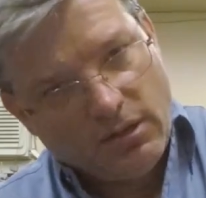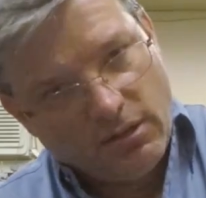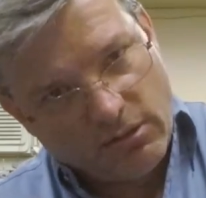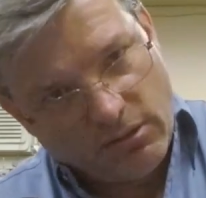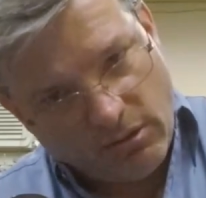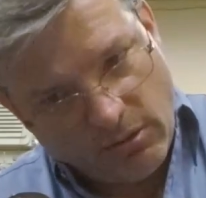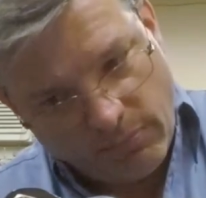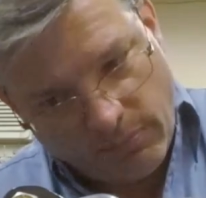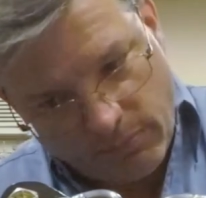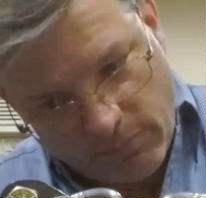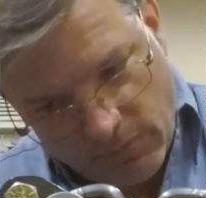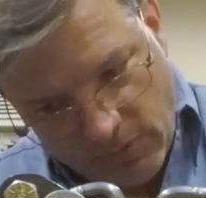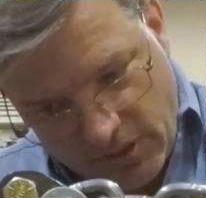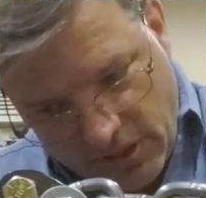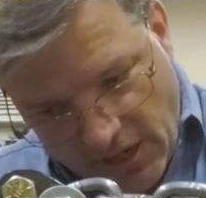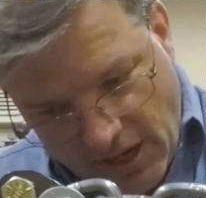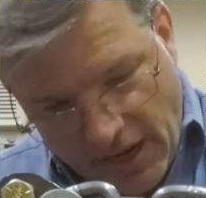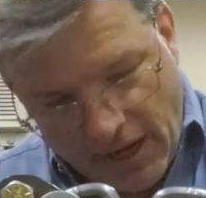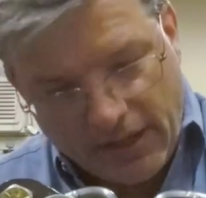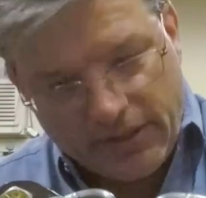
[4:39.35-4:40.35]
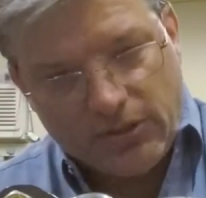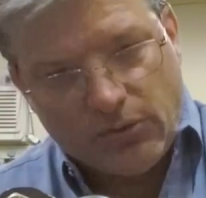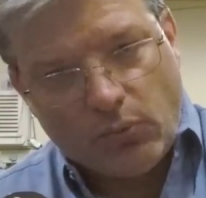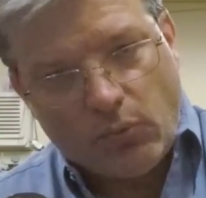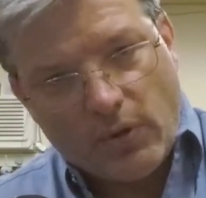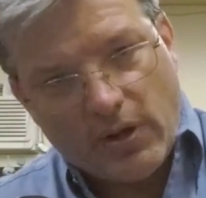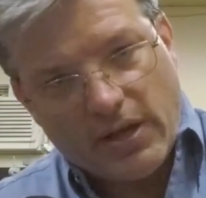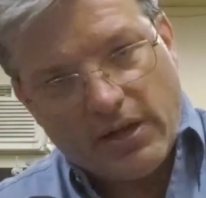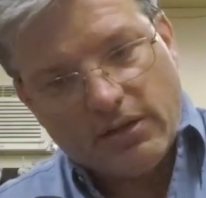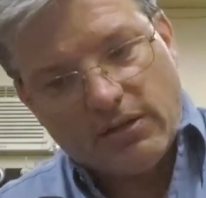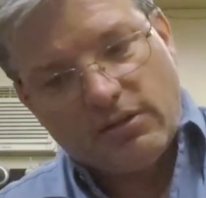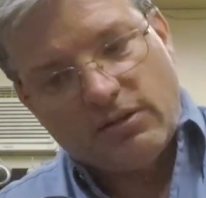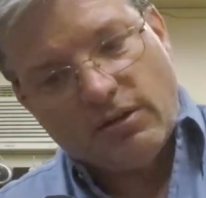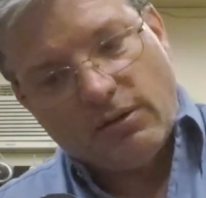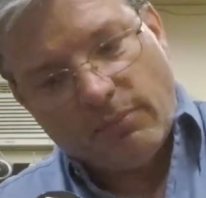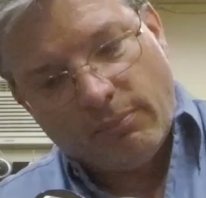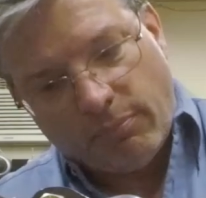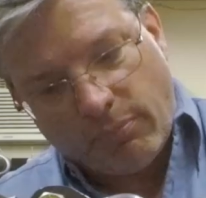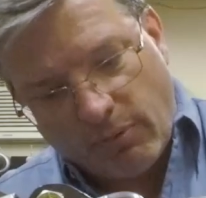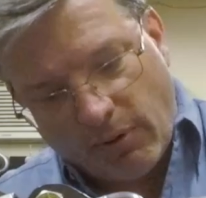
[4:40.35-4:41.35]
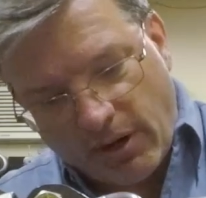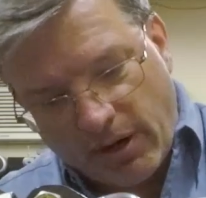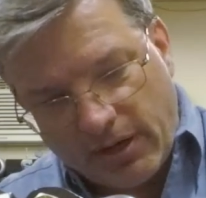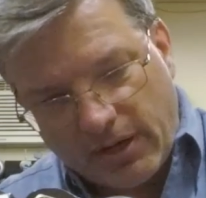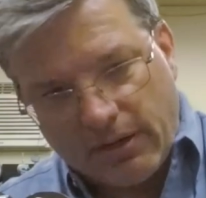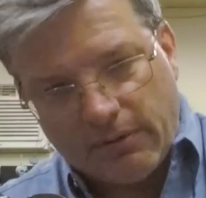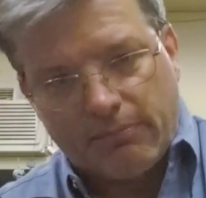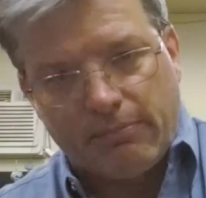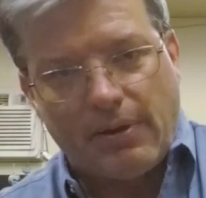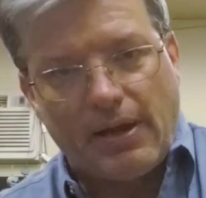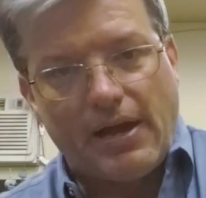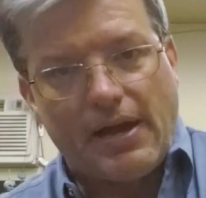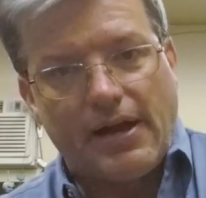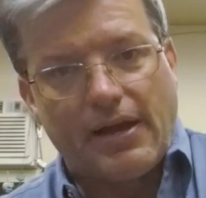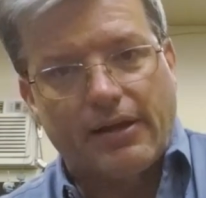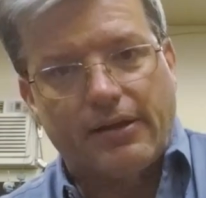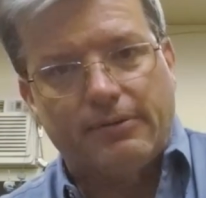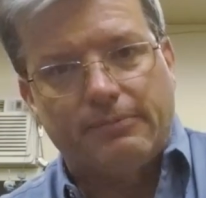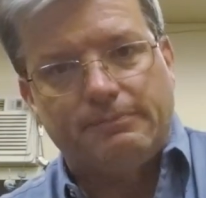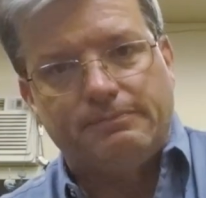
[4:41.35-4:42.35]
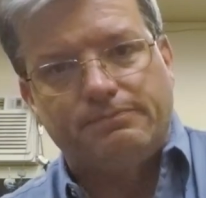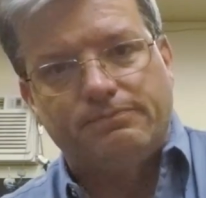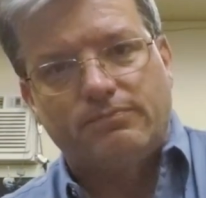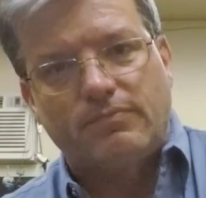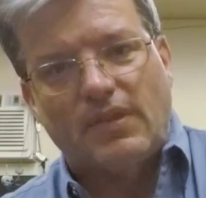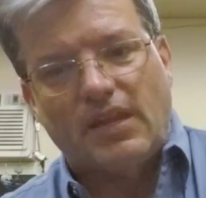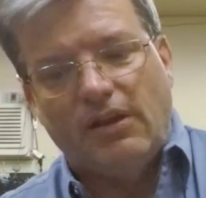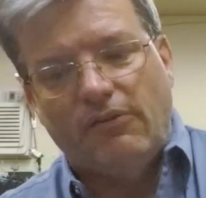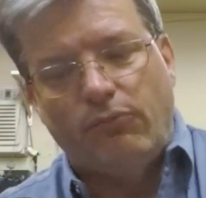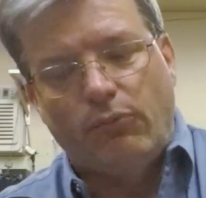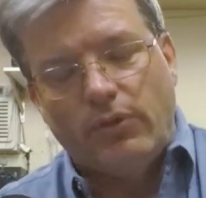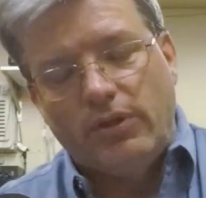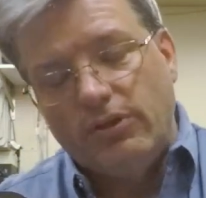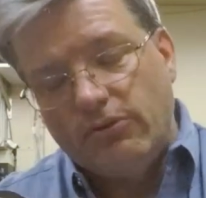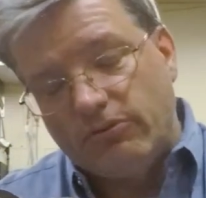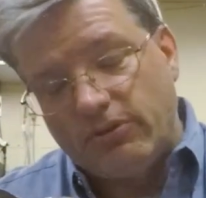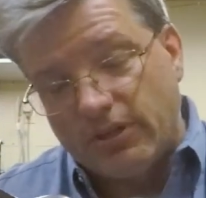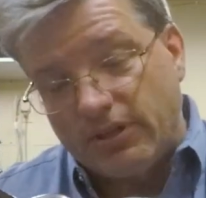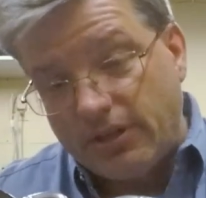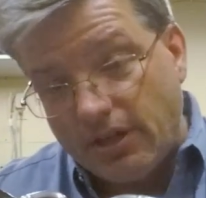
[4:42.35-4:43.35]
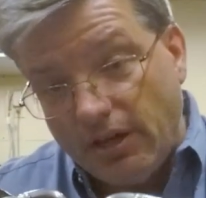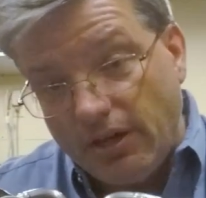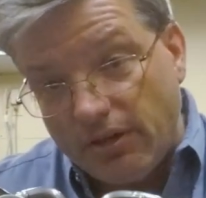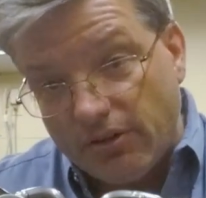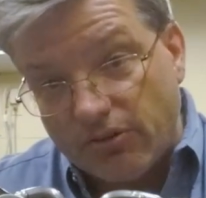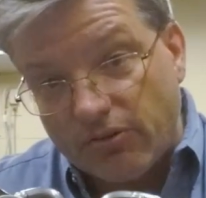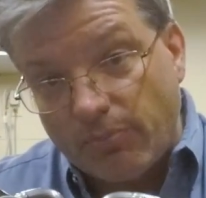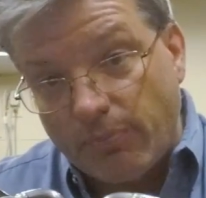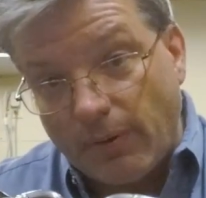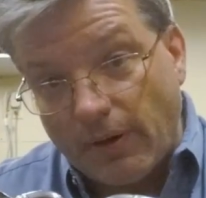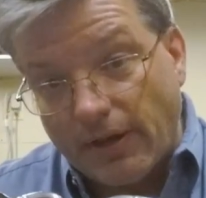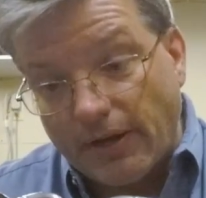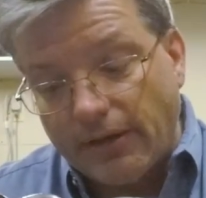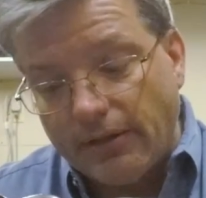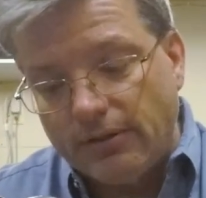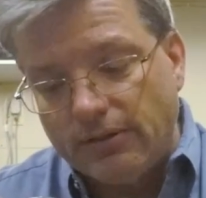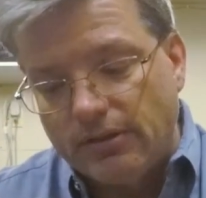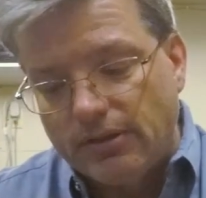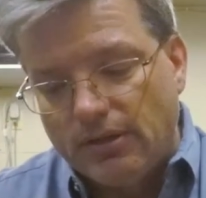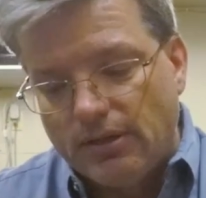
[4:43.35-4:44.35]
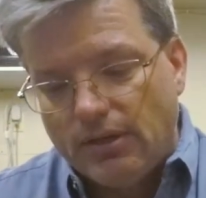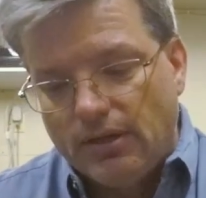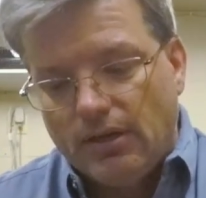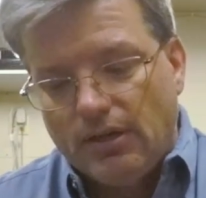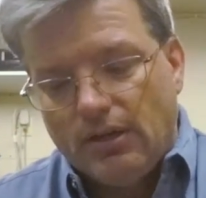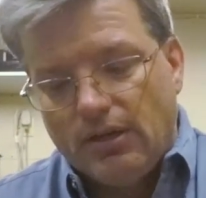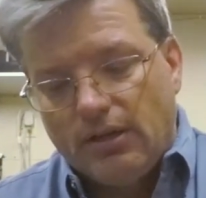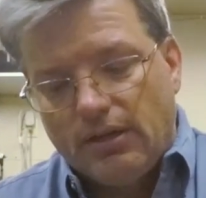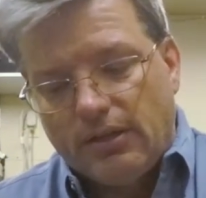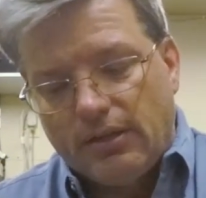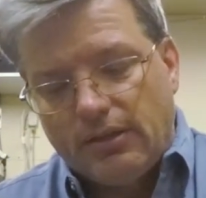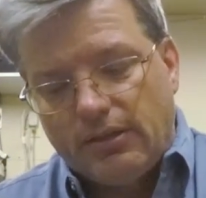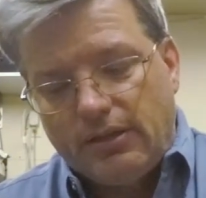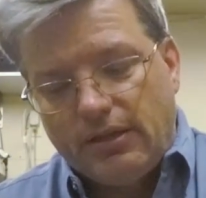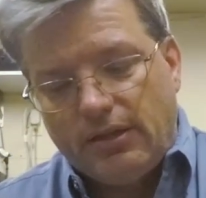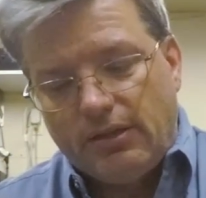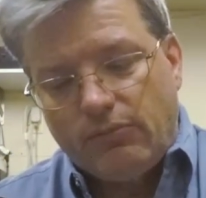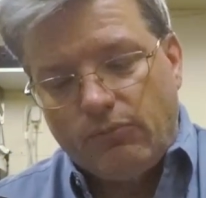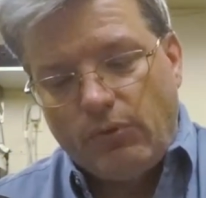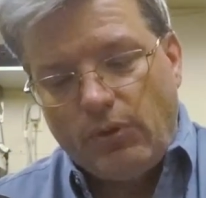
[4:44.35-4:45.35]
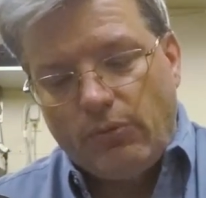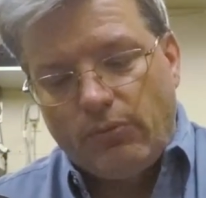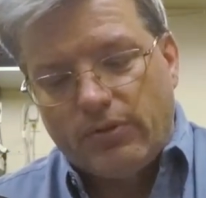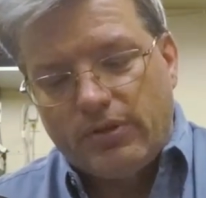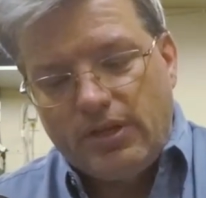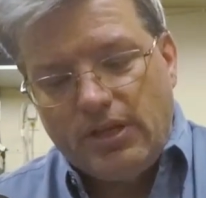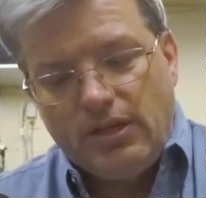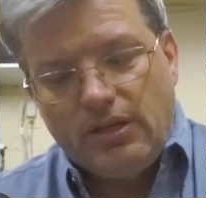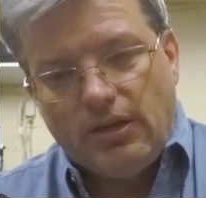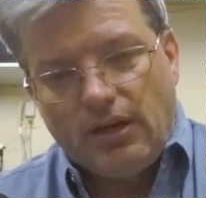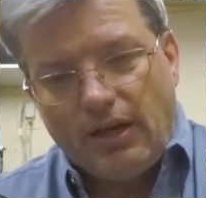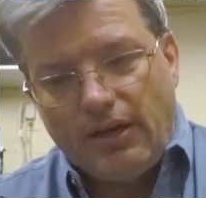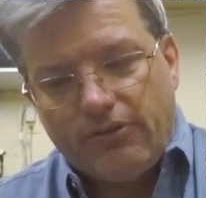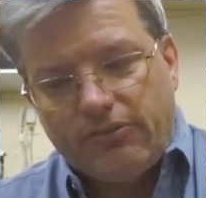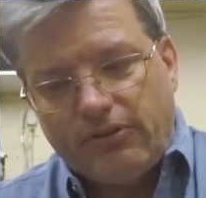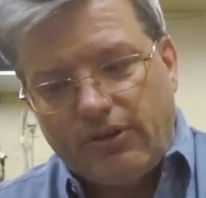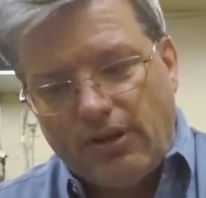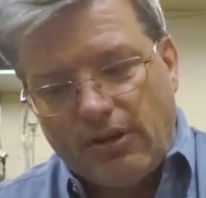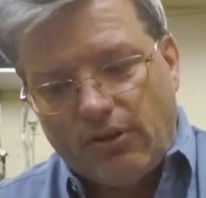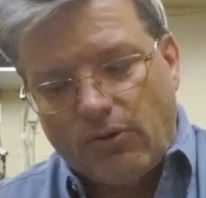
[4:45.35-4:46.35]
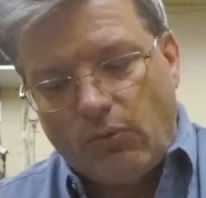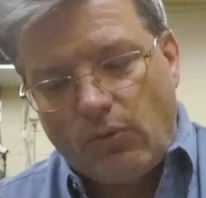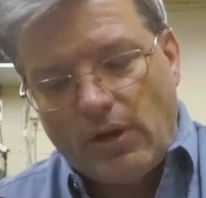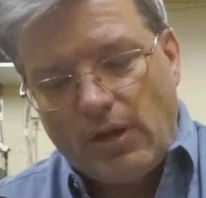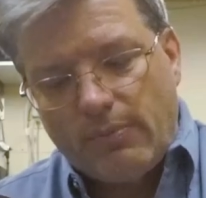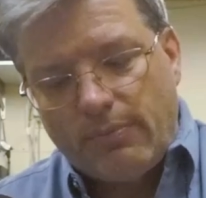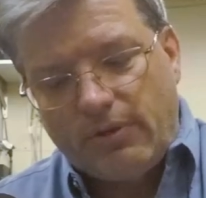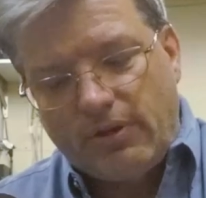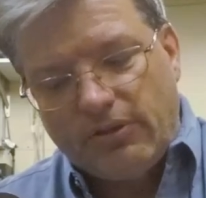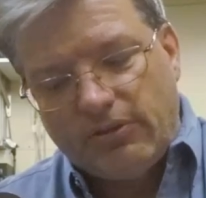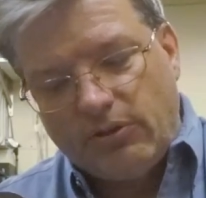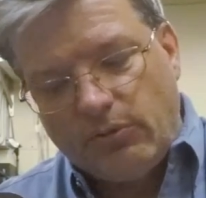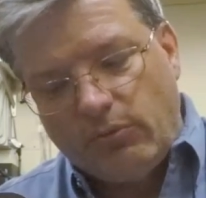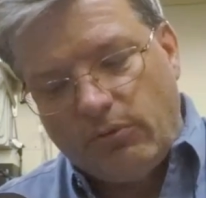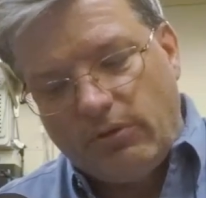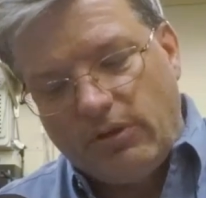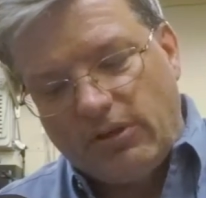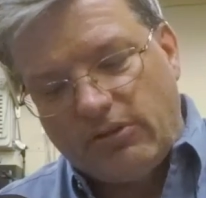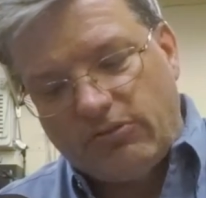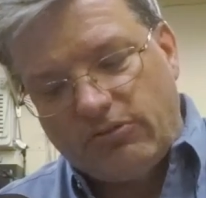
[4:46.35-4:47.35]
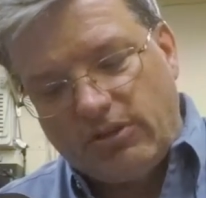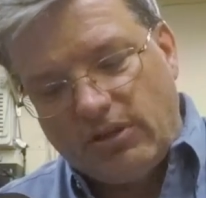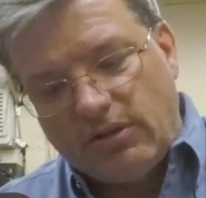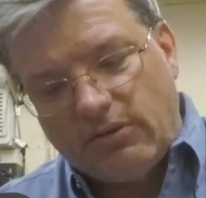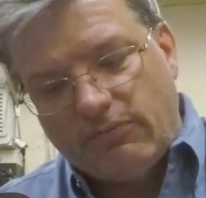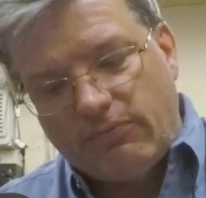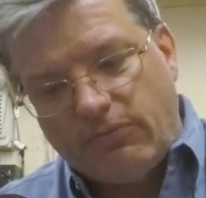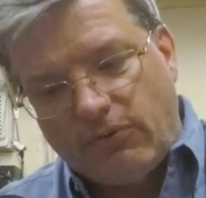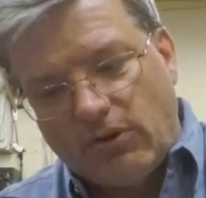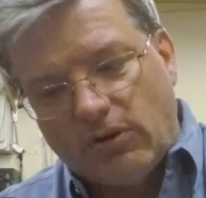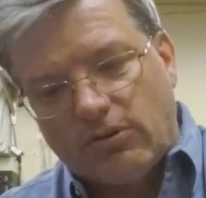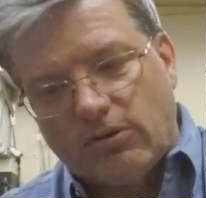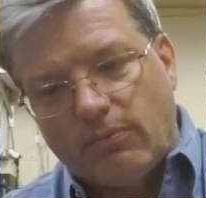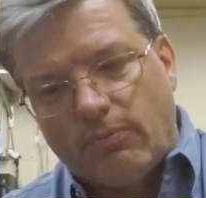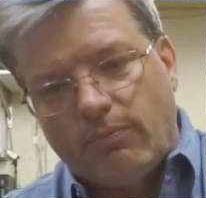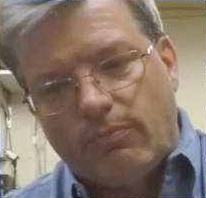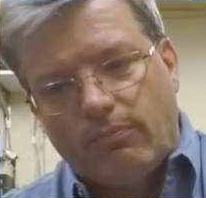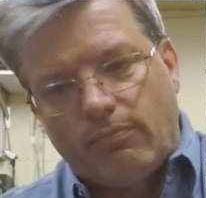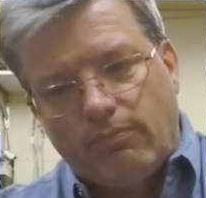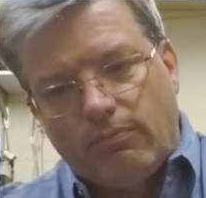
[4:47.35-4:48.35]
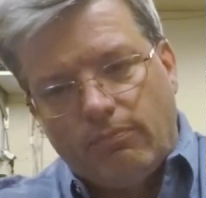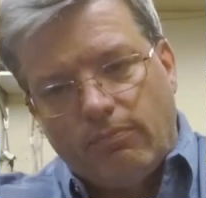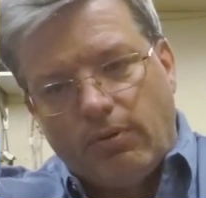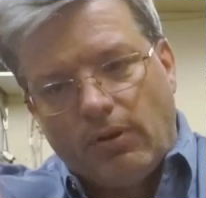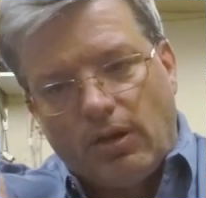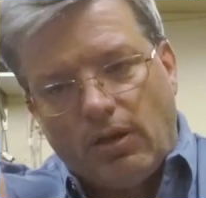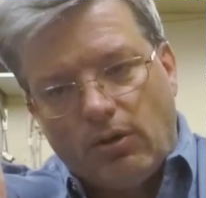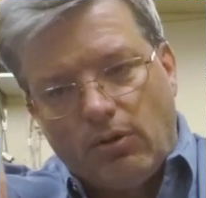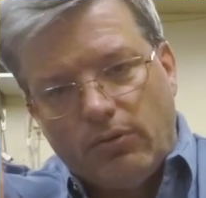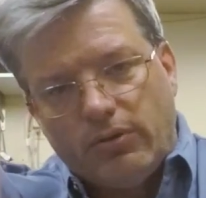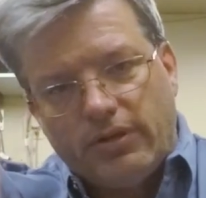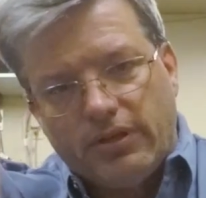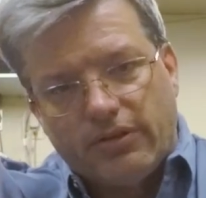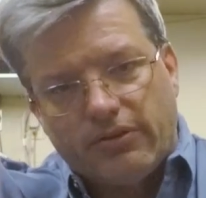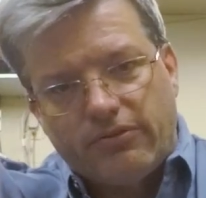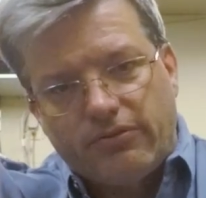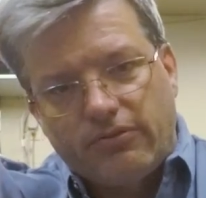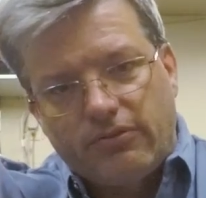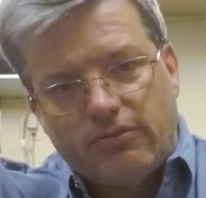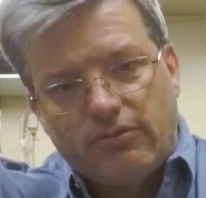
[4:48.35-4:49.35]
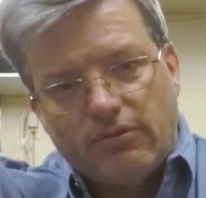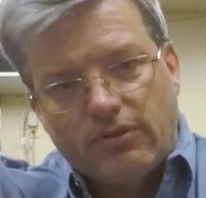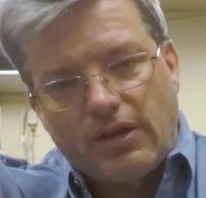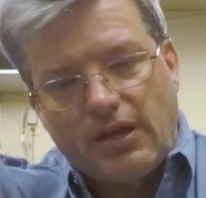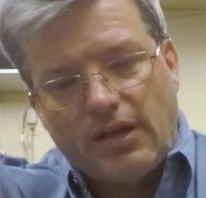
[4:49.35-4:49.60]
to add the weight to bring it back. If we used a 10-inch plate, then we would need less counterweight because it would extend further below this